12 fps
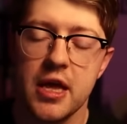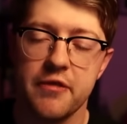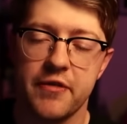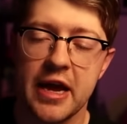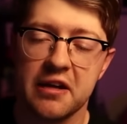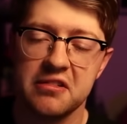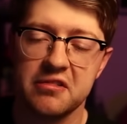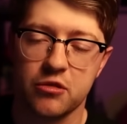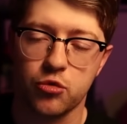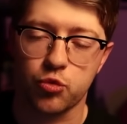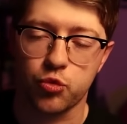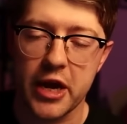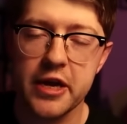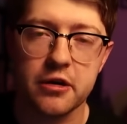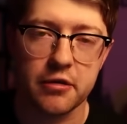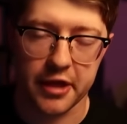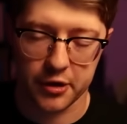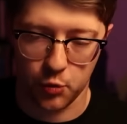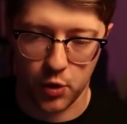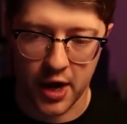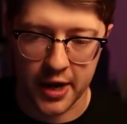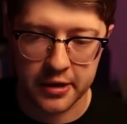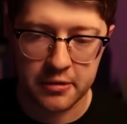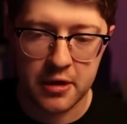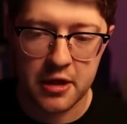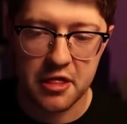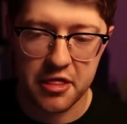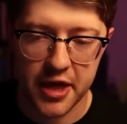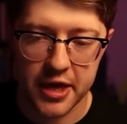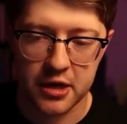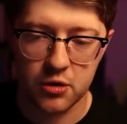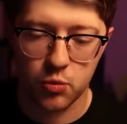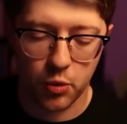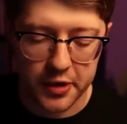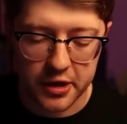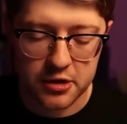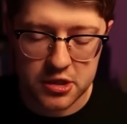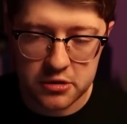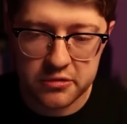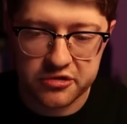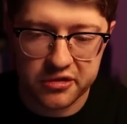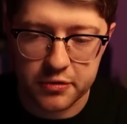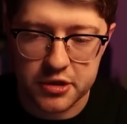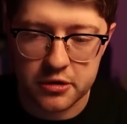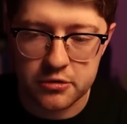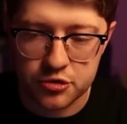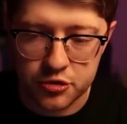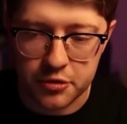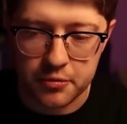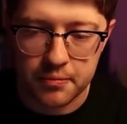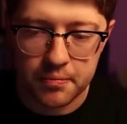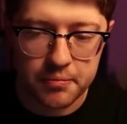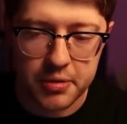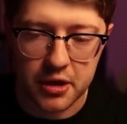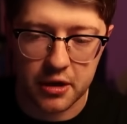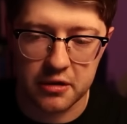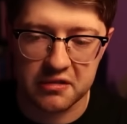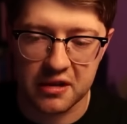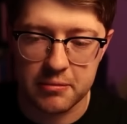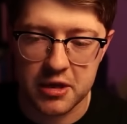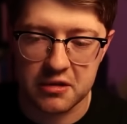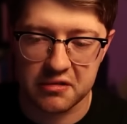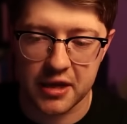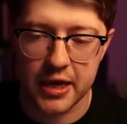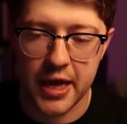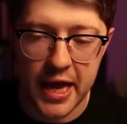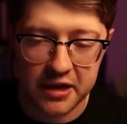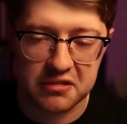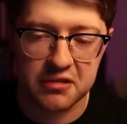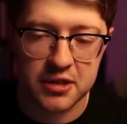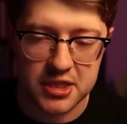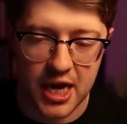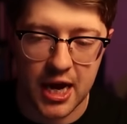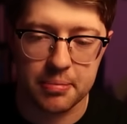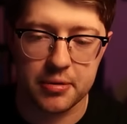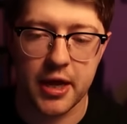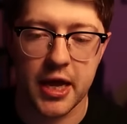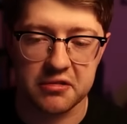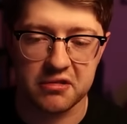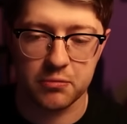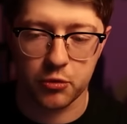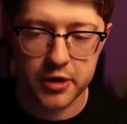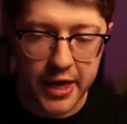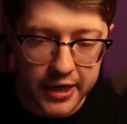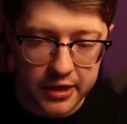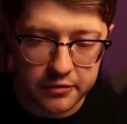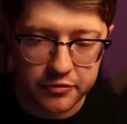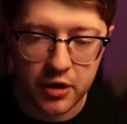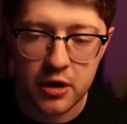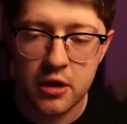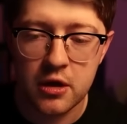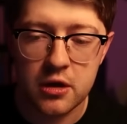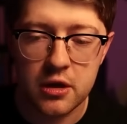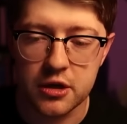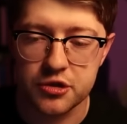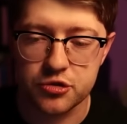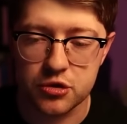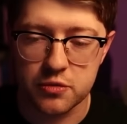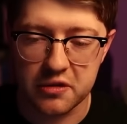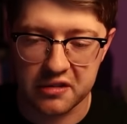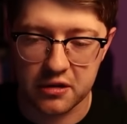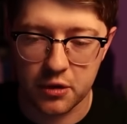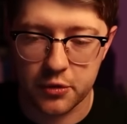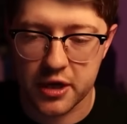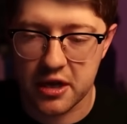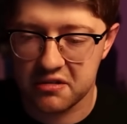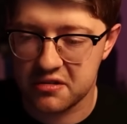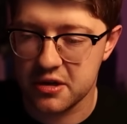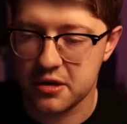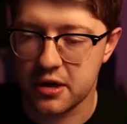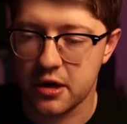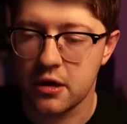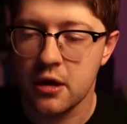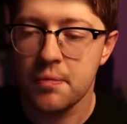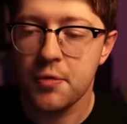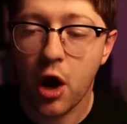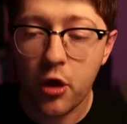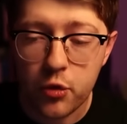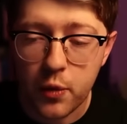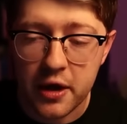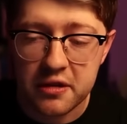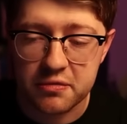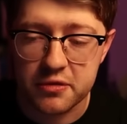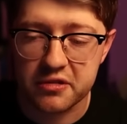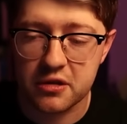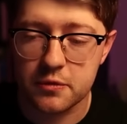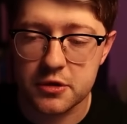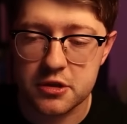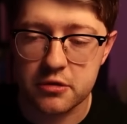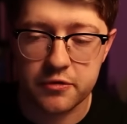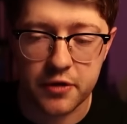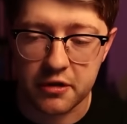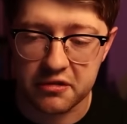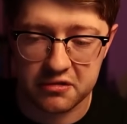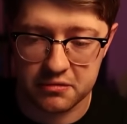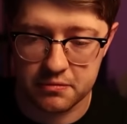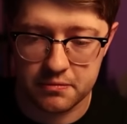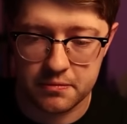If X is greater than Y, then what we can do is just return true, because that means that X is on top, X is more negative, and true is a lowercase t here. Otherwise, we're just going to return false.